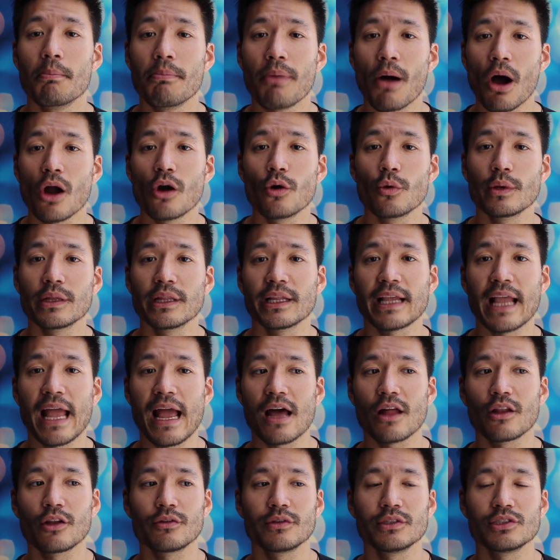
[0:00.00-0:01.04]
borrowing the
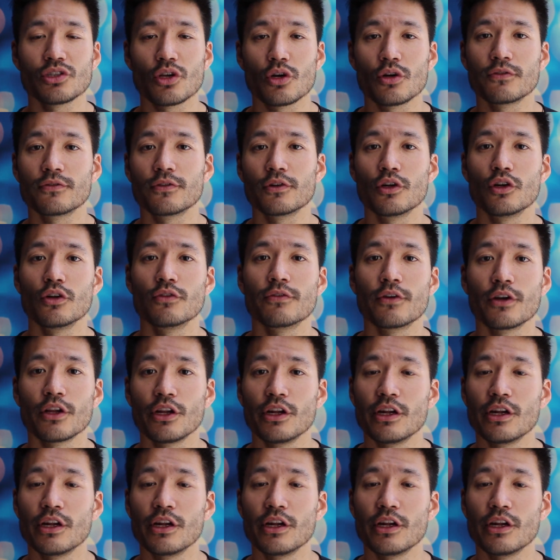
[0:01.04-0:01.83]
calories over and over,